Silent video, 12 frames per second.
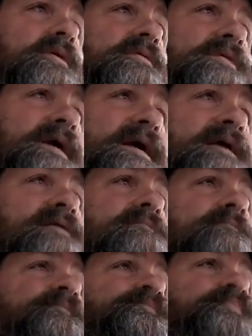uh, lead
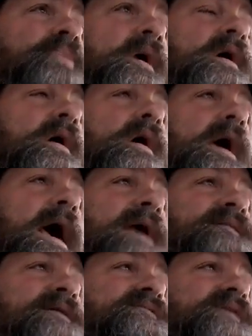
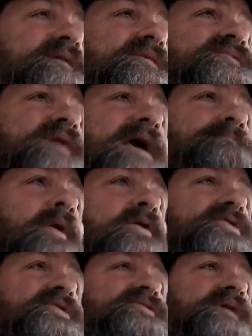and then see the same
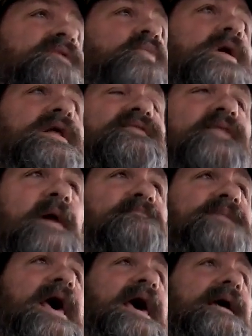person send one in
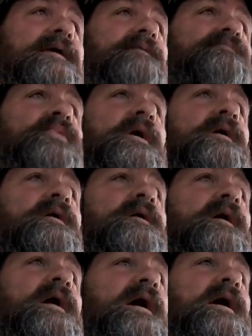thumbtack.
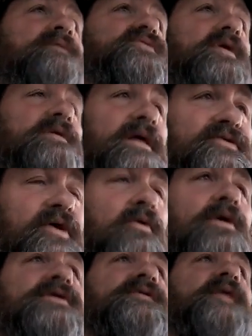Uh, so let's
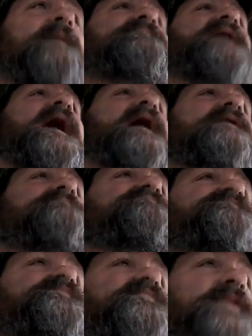go on to thumbtack.
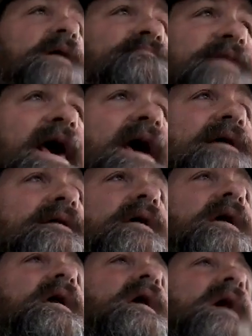Thumbtack
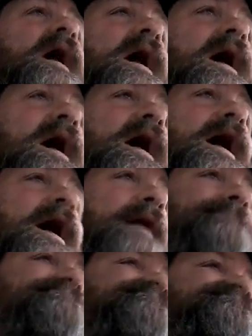
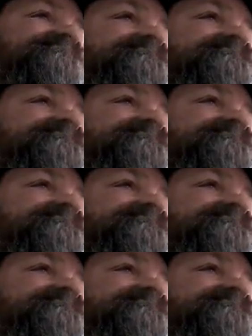um,